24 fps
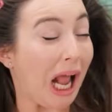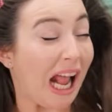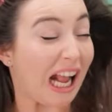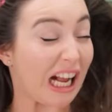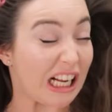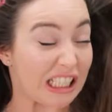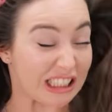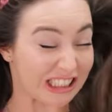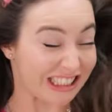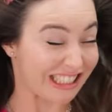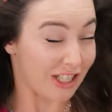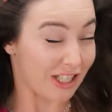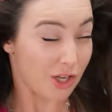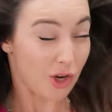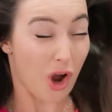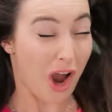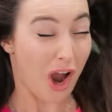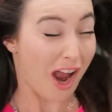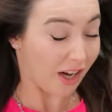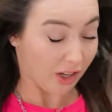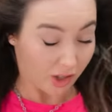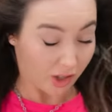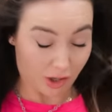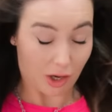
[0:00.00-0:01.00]
Jared?
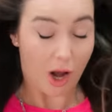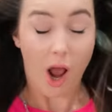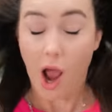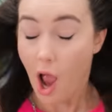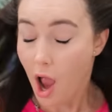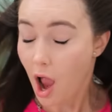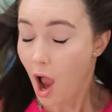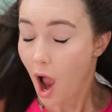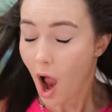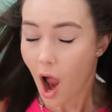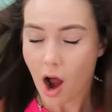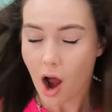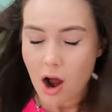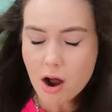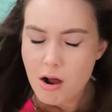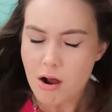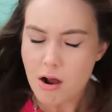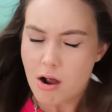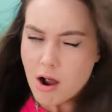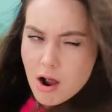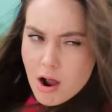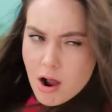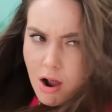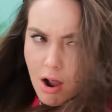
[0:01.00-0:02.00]
What happened to your
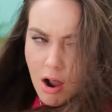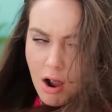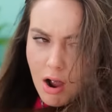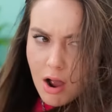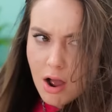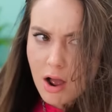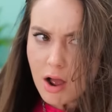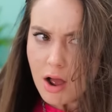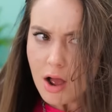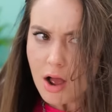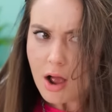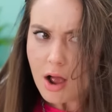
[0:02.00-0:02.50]
voice?